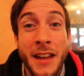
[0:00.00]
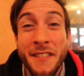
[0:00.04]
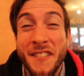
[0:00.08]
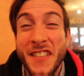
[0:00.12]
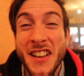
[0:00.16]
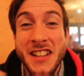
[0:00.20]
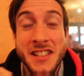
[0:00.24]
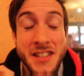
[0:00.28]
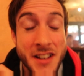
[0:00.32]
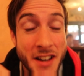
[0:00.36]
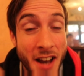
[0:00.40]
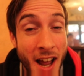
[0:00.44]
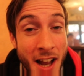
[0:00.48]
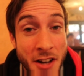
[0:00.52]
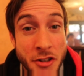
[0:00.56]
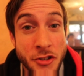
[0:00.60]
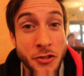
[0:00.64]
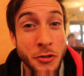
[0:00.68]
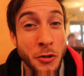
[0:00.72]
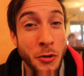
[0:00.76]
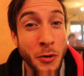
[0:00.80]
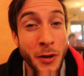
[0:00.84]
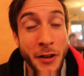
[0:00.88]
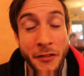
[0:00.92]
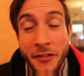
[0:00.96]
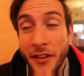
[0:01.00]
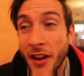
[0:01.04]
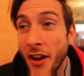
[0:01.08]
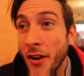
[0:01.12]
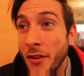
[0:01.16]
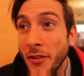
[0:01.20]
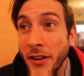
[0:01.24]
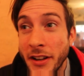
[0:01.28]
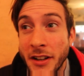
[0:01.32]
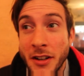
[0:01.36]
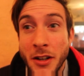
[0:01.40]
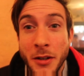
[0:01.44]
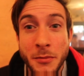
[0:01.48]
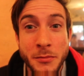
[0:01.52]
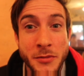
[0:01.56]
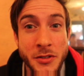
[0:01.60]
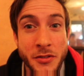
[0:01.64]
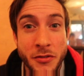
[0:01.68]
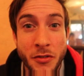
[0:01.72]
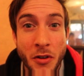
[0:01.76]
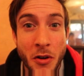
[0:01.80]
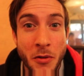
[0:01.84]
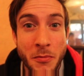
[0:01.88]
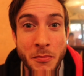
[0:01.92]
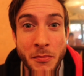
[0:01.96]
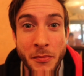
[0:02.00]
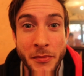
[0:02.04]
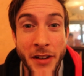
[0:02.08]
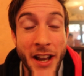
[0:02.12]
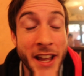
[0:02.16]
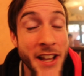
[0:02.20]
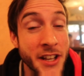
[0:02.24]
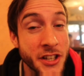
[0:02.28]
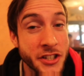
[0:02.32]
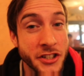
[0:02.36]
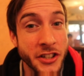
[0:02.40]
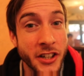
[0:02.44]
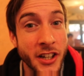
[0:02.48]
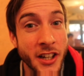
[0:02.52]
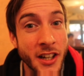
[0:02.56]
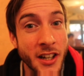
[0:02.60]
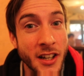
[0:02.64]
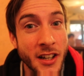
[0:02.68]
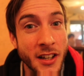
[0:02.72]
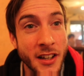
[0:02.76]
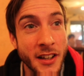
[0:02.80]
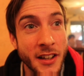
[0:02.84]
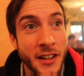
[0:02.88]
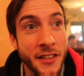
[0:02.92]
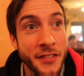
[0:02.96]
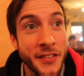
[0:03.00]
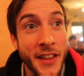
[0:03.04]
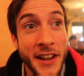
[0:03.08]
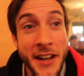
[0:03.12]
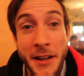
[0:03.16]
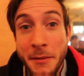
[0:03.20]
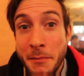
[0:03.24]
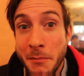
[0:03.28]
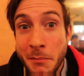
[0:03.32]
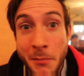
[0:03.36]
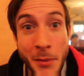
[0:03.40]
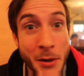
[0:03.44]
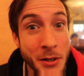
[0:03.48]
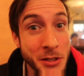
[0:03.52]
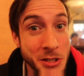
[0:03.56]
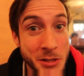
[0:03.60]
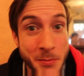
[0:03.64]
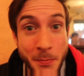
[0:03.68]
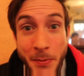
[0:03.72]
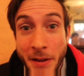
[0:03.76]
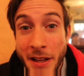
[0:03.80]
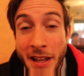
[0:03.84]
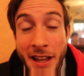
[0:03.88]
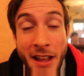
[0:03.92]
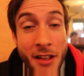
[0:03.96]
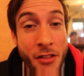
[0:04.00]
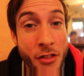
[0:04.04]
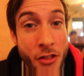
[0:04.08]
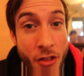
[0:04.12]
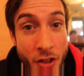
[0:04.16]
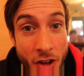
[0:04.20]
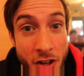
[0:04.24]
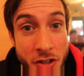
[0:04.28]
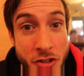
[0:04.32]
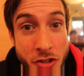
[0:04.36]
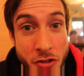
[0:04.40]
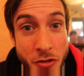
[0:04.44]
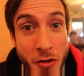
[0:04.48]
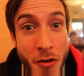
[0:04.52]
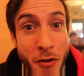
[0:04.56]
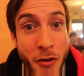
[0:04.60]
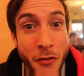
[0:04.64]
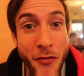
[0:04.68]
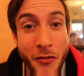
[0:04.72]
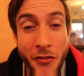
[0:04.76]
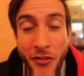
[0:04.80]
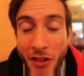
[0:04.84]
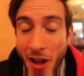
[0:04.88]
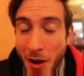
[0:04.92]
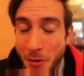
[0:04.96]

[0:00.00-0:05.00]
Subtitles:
it's natural, if it only comes from nature, then it must be the truth.